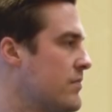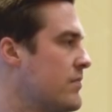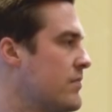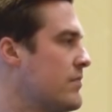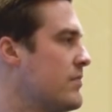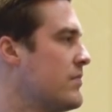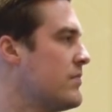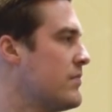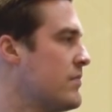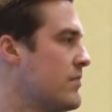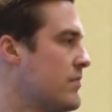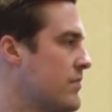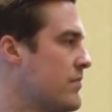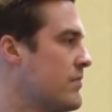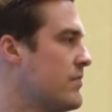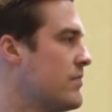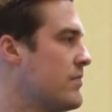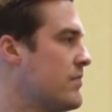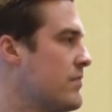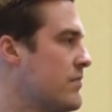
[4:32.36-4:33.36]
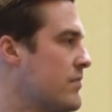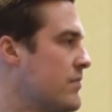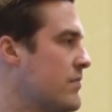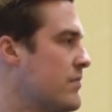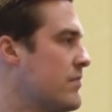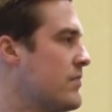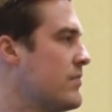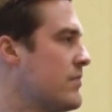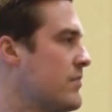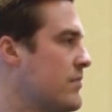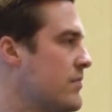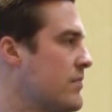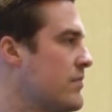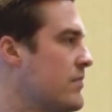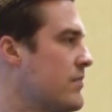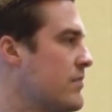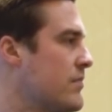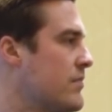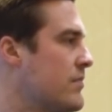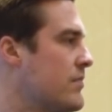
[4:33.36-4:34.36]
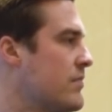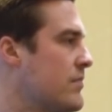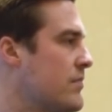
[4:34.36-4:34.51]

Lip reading: This person isn't speaking.